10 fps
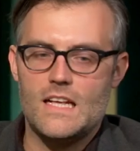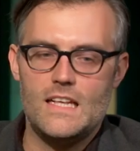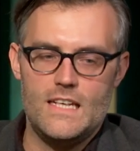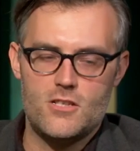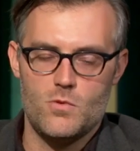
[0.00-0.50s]
that
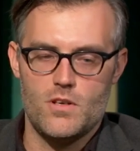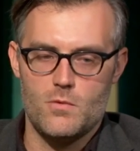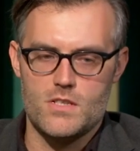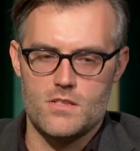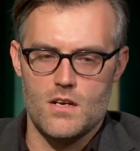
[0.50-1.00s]
Clint Eastwood
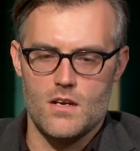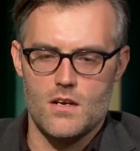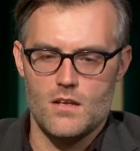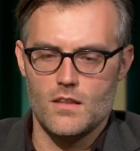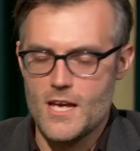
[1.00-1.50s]
was,
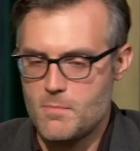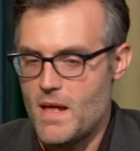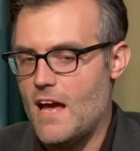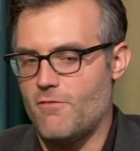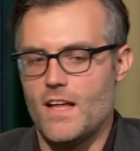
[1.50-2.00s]
like
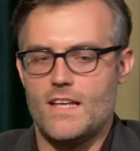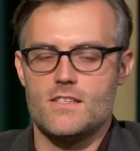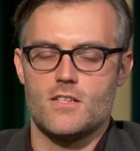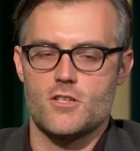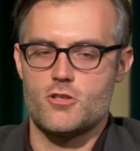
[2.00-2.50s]
Ben Affleck,
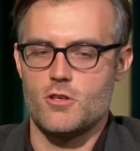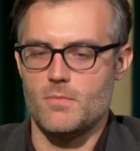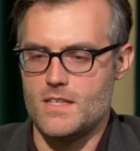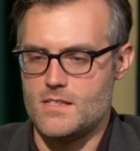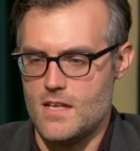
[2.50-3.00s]
is an
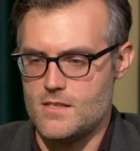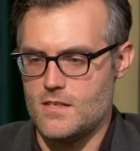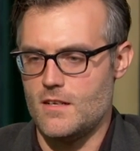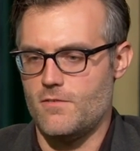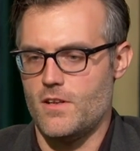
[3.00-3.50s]
extremely
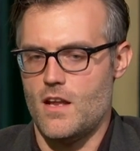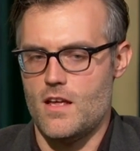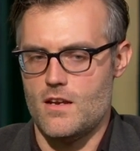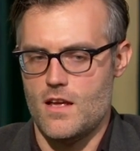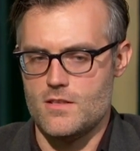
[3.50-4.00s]
sensitive
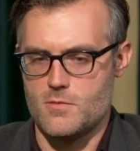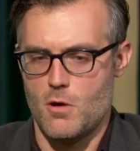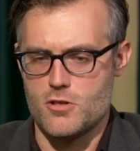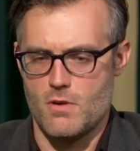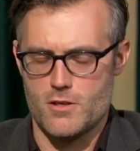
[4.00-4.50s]
and
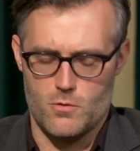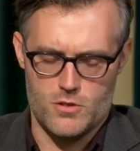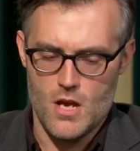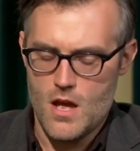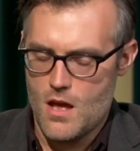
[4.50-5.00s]
smart director,
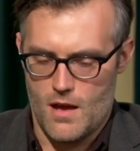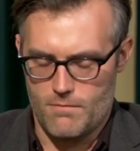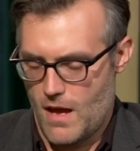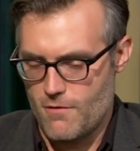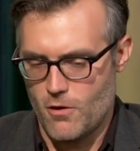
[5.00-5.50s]
which
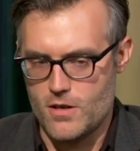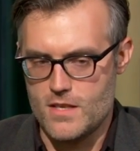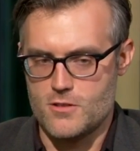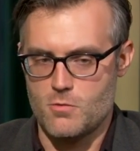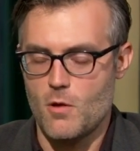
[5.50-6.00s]
I've heard he
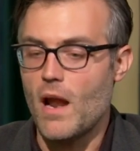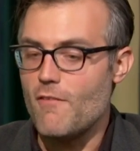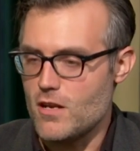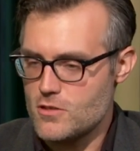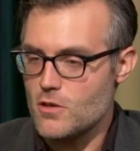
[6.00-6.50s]
is as well. But
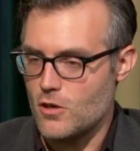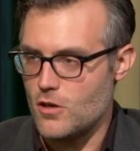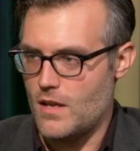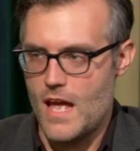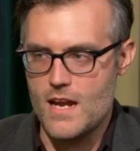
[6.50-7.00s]
I've also
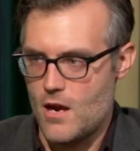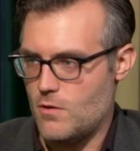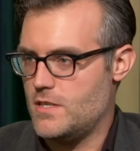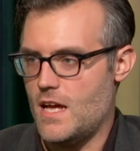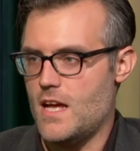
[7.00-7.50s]
heard
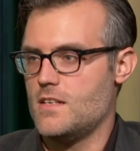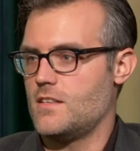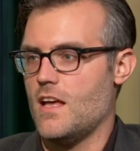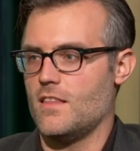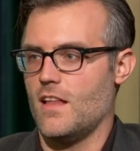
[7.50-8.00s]
8-hour
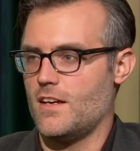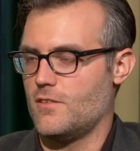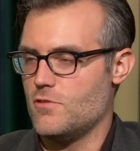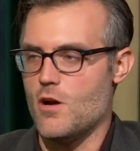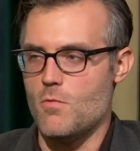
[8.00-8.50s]
days and
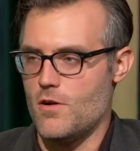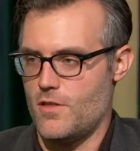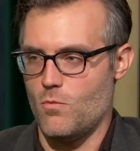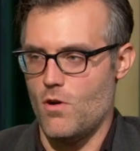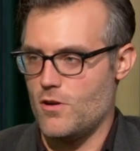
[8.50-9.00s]
like no more
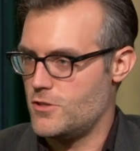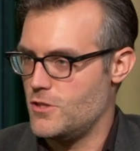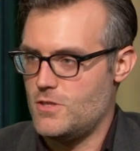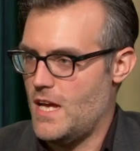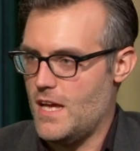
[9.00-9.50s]
than 1 or 2 takes.